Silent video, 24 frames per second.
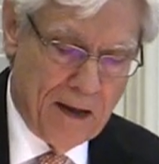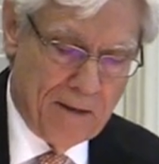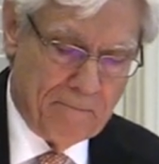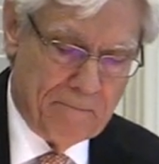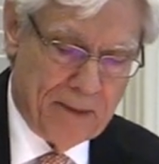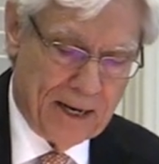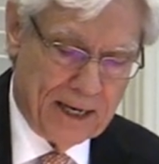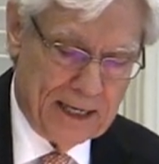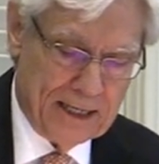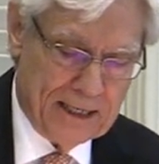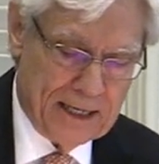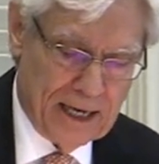
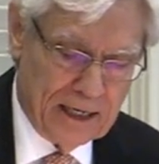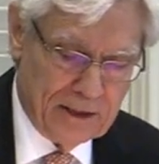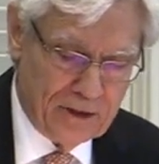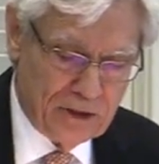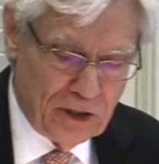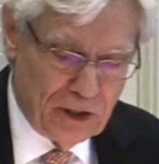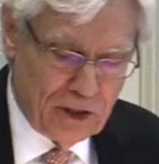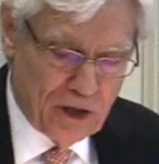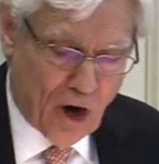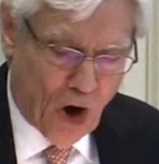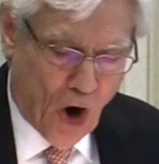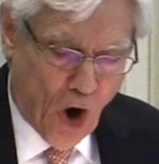But he
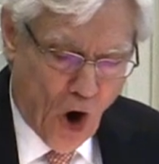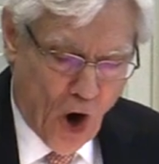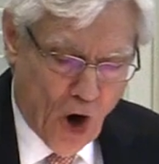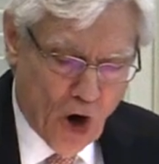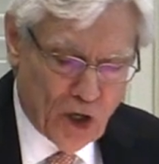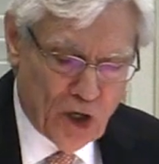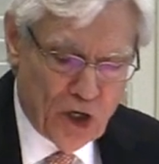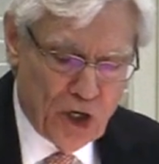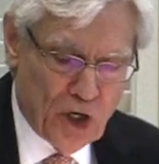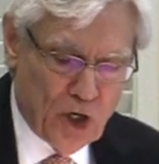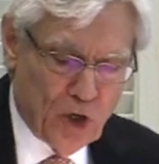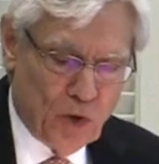doesn't
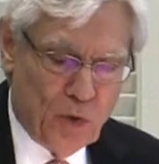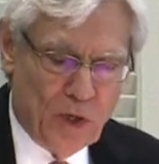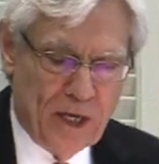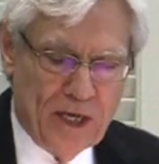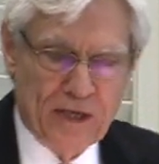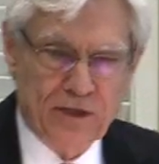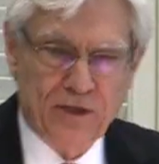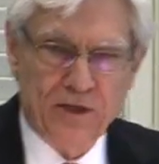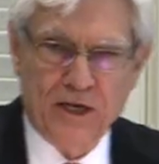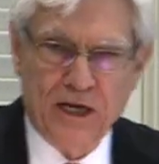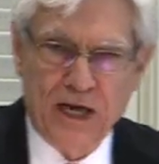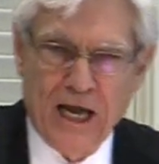argue
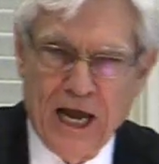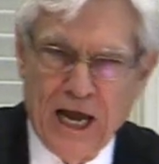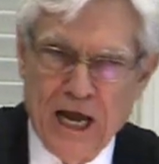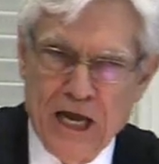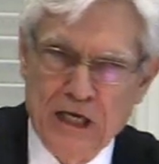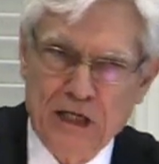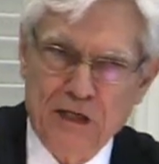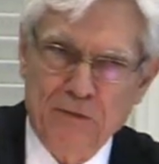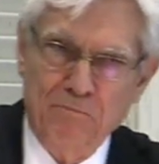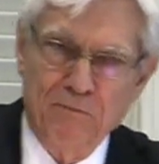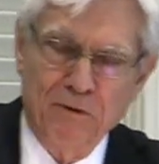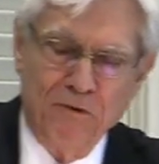his
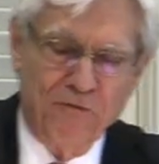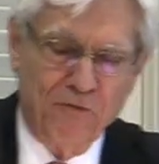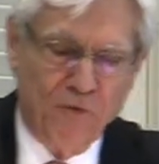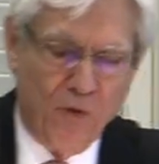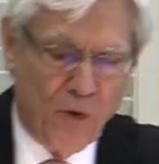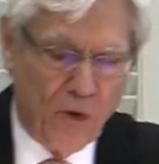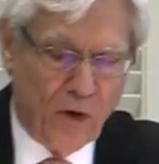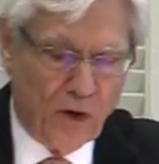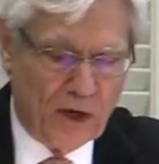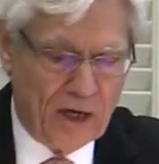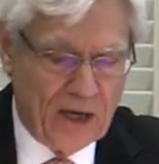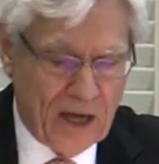case
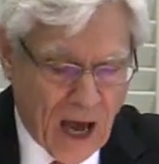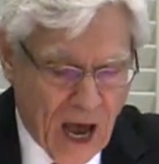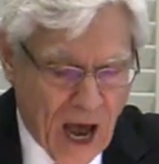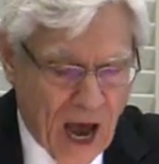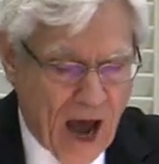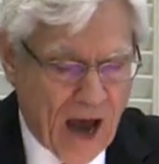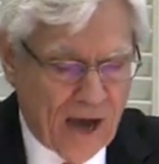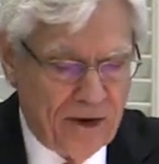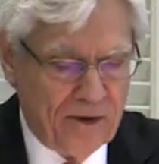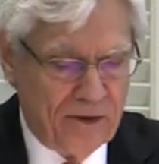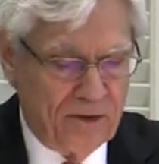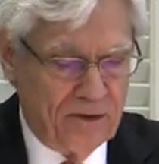before
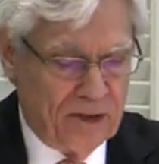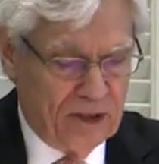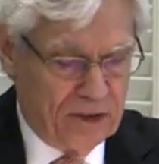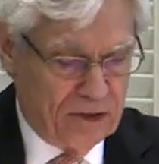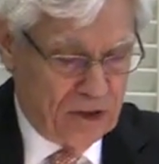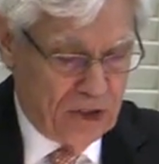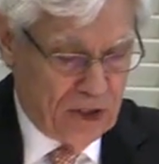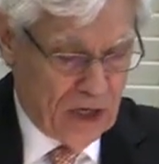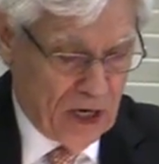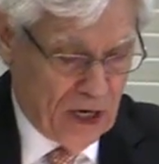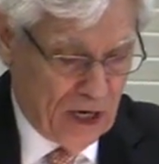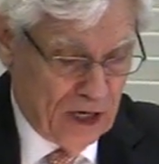God the
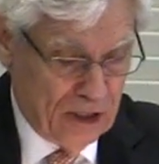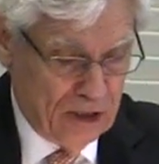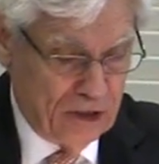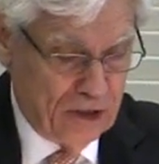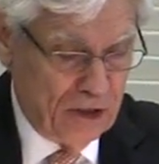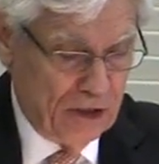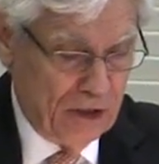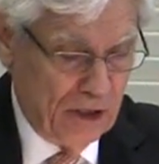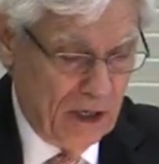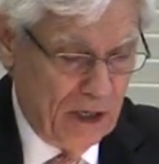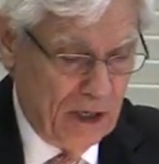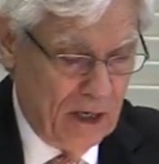
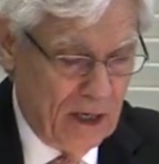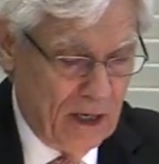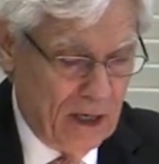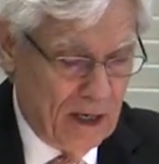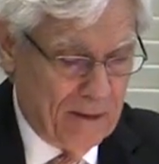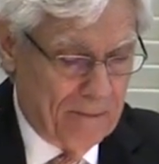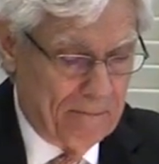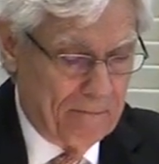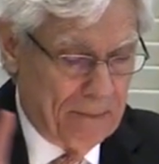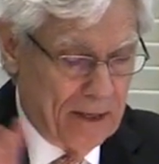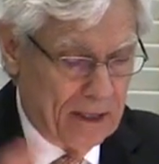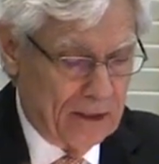judge,
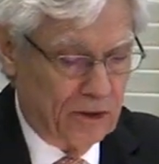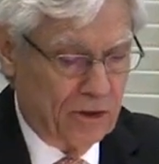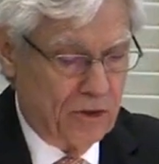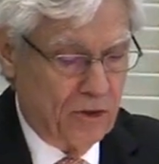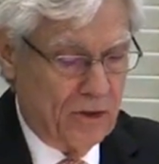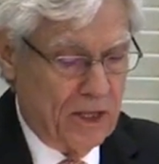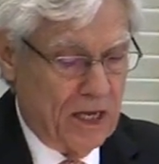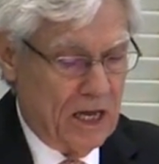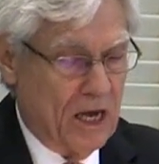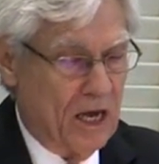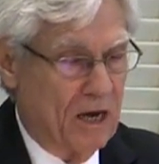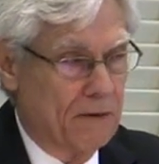but to
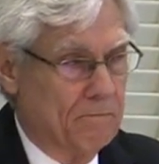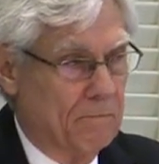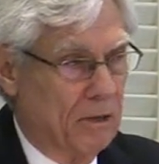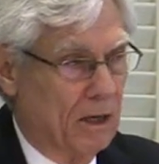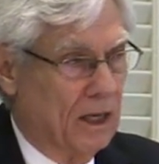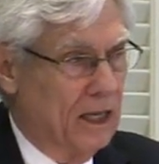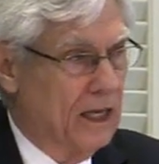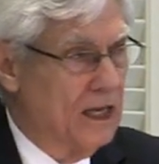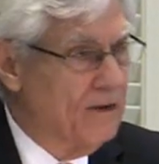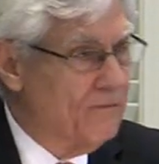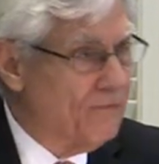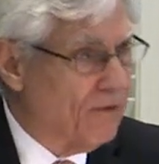the
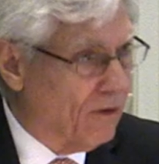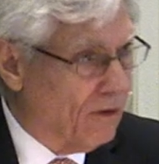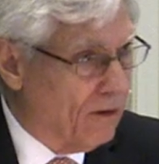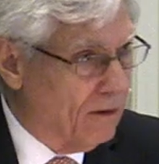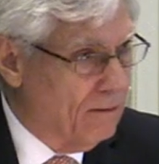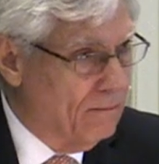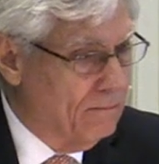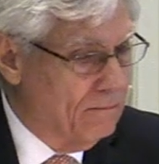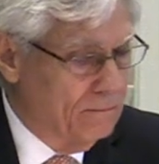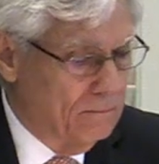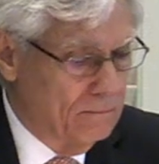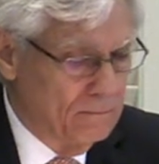unbeliever
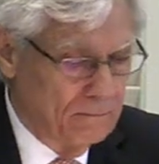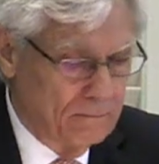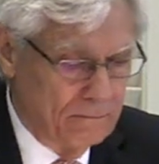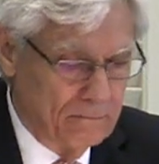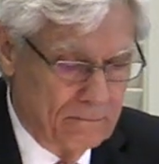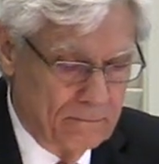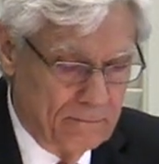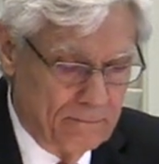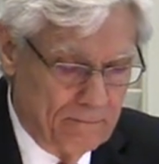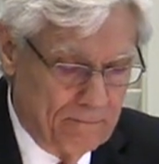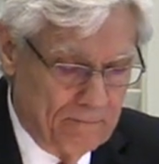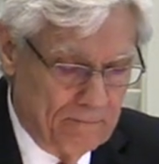
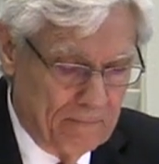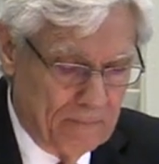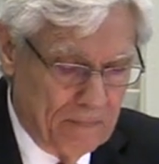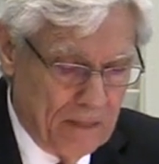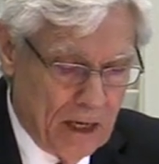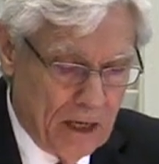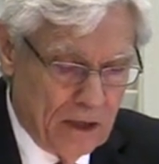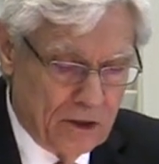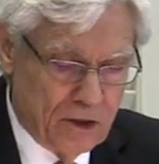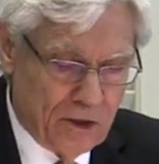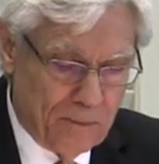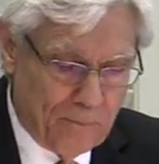
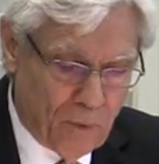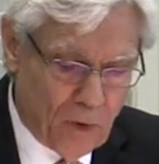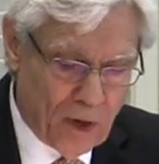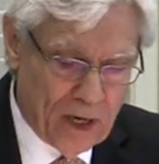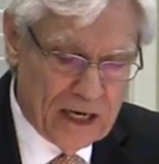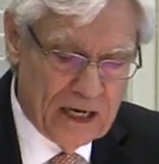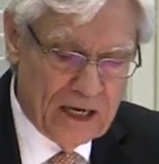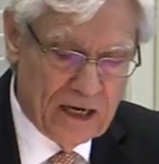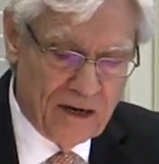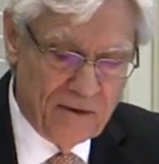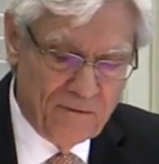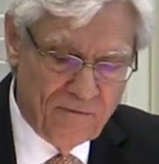to
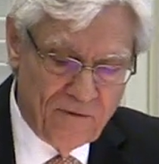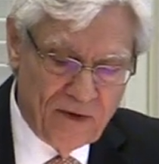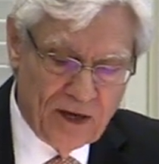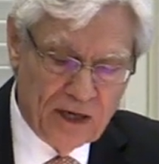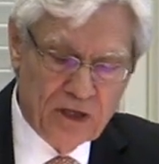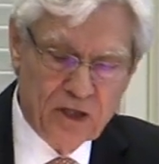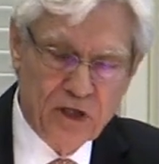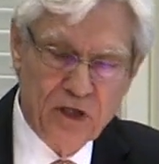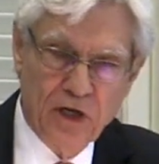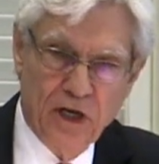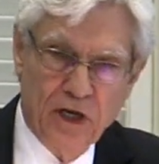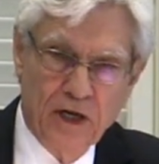bring
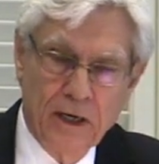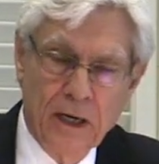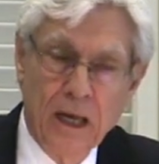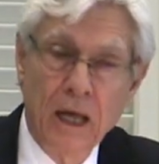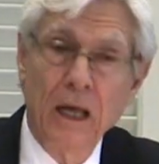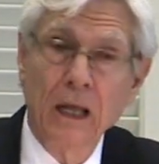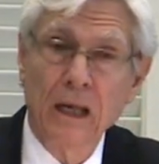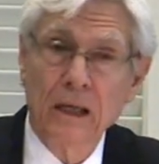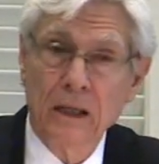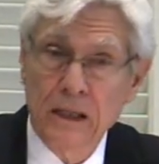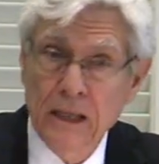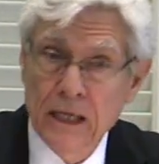conviction
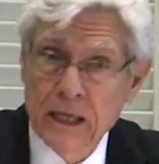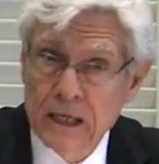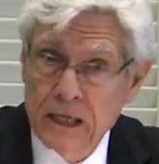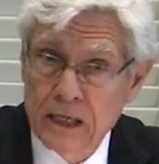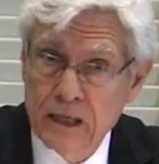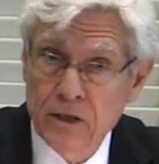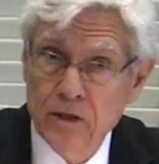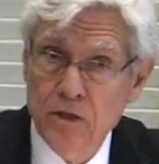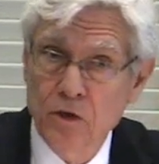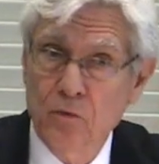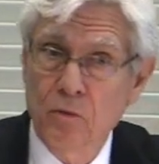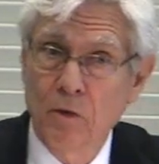
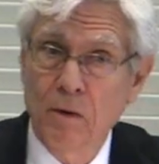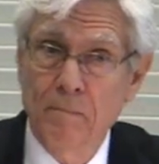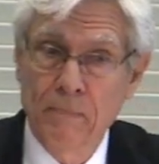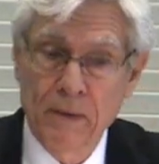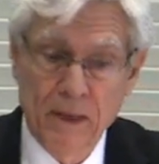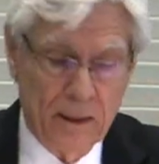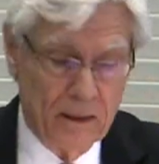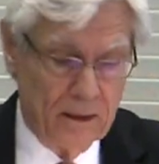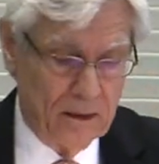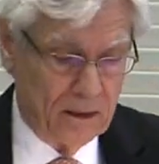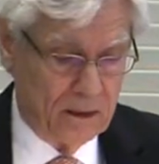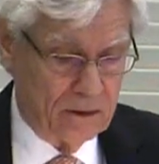leading to
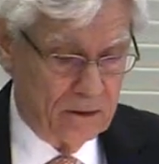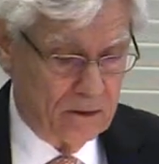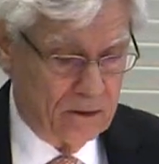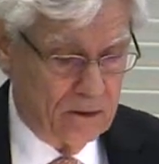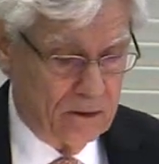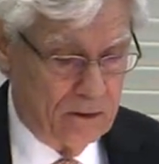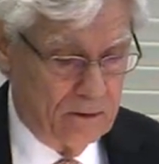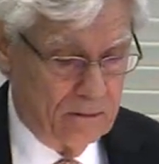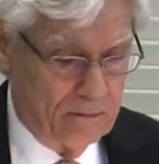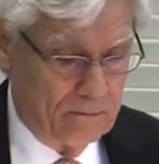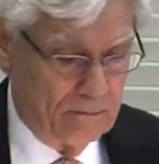repentance.